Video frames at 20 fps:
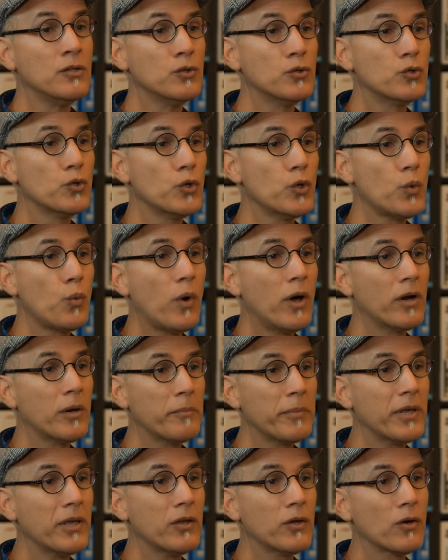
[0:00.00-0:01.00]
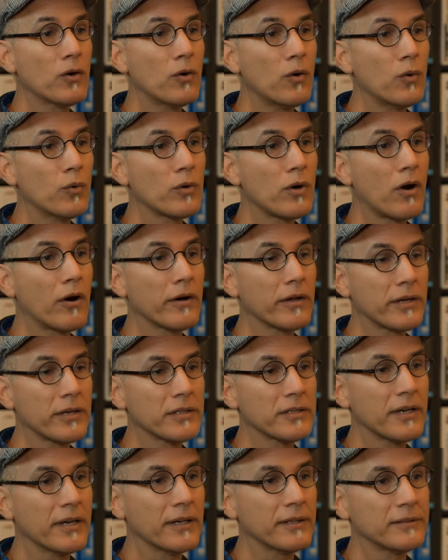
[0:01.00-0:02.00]
Do you want to be your own
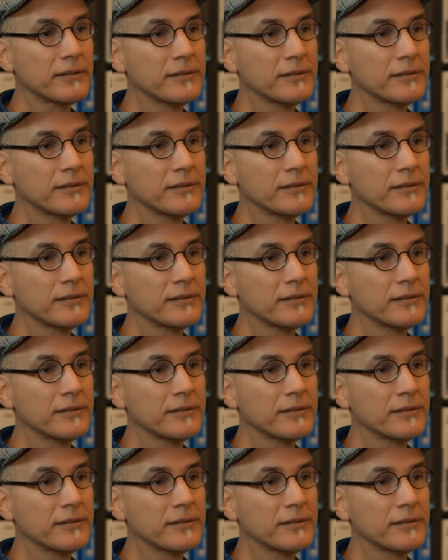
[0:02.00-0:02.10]
architect?